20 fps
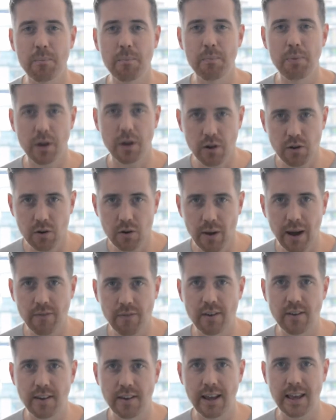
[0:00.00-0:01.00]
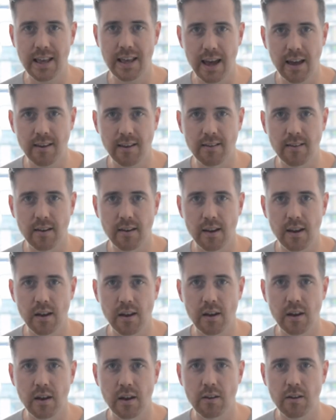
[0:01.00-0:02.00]
but you do have to say yes
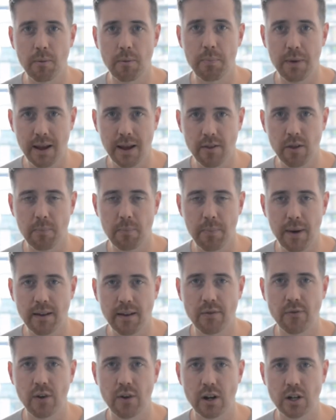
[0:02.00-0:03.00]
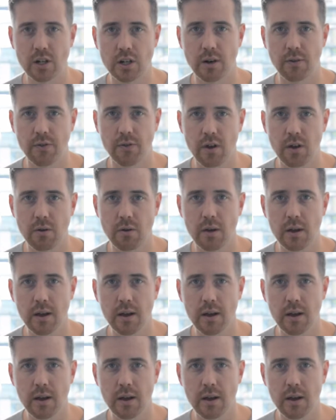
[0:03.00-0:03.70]
to being the best version of you.